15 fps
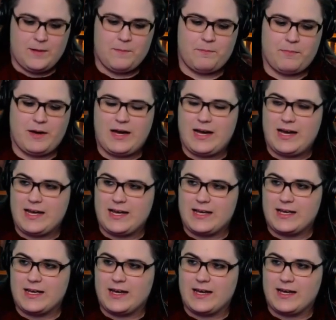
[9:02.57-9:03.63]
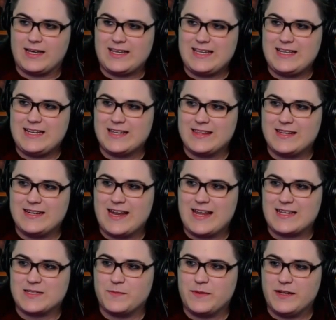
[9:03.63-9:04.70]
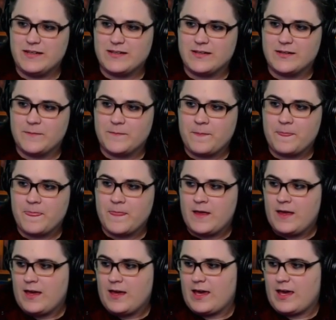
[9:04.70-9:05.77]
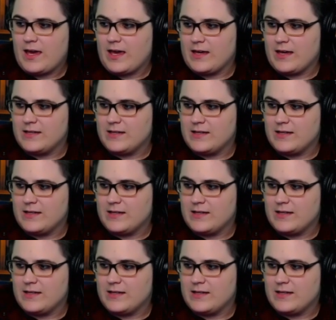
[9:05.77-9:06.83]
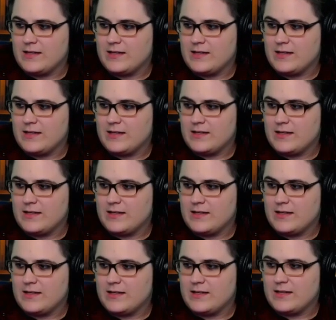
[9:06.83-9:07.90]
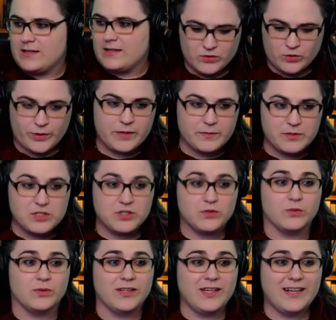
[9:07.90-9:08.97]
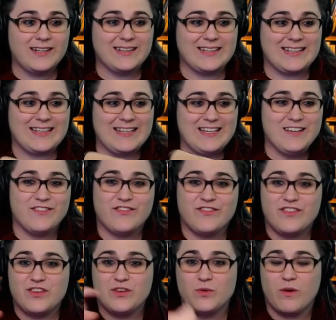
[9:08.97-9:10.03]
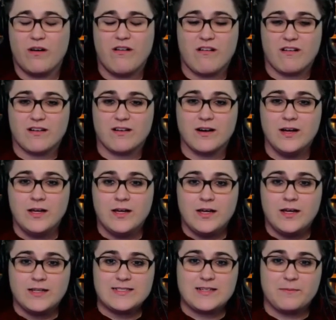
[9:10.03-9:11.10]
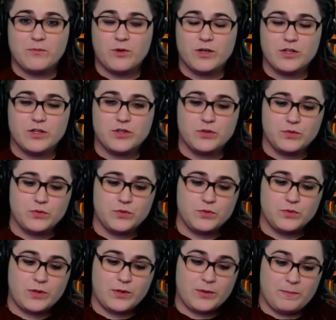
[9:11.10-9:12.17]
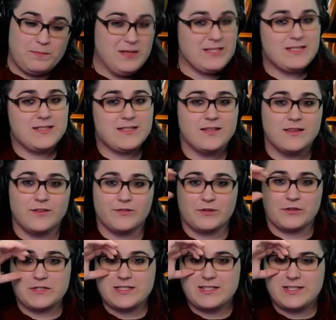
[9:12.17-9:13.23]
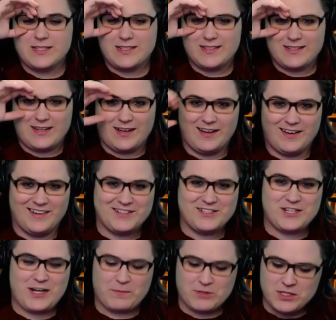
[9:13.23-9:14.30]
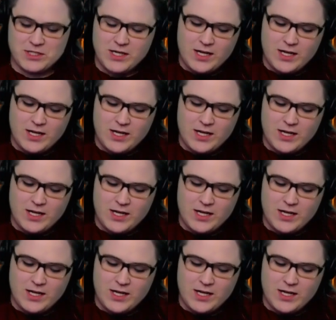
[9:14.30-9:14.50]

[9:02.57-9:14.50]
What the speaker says: by Edith Nesbit, and I'm going to be reading story number 2. Luckily, if you are someone who missed the first chapter,